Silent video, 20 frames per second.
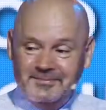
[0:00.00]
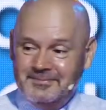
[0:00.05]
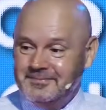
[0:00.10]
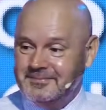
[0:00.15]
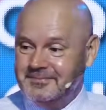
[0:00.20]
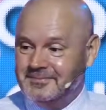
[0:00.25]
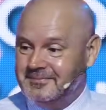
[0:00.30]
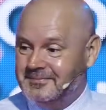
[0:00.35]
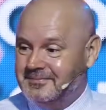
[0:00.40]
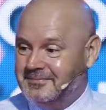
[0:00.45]

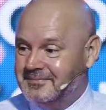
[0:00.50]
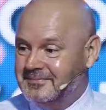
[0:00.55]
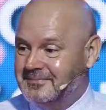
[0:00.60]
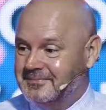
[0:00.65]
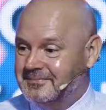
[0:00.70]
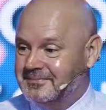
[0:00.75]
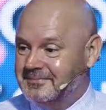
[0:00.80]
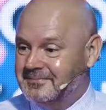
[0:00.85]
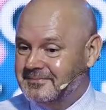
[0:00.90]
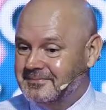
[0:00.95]

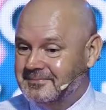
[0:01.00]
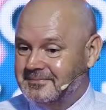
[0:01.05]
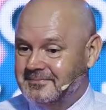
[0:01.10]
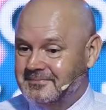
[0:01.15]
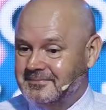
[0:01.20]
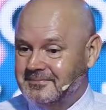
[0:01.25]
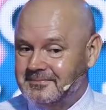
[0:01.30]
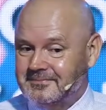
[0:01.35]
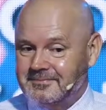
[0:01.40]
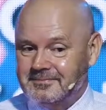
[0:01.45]

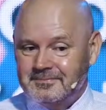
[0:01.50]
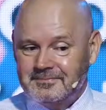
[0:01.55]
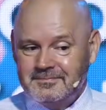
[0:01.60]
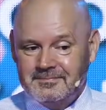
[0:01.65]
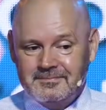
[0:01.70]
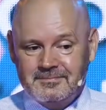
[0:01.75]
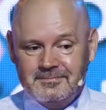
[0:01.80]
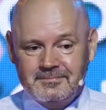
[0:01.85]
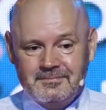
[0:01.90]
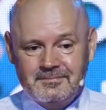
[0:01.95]

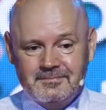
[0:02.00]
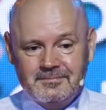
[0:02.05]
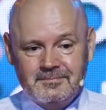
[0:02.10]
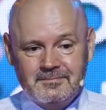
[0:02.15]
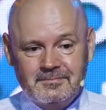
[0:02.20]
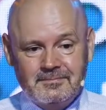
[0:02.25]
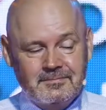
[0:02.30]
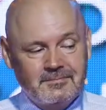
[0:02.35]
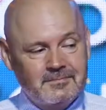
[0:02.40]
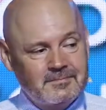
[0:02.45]

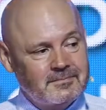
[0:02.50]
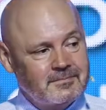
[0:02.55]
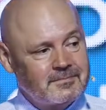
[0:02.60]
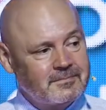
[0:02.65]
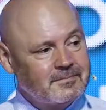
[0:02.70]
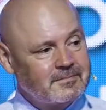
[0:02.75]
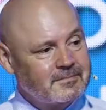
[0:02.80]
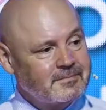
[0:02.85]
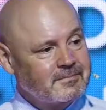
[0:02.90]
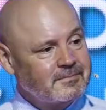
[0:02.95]

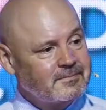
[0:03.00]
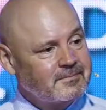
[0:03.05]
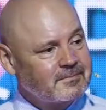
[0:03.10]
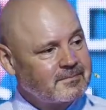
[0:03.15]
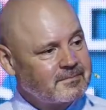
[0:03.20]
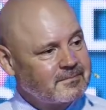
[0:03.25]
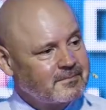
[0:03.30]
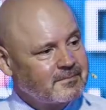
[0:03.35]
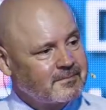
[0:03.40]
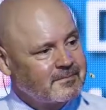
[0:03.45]

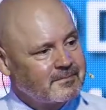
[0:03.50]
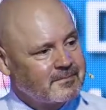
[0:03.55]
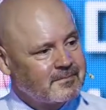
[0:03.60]
(no one is talking)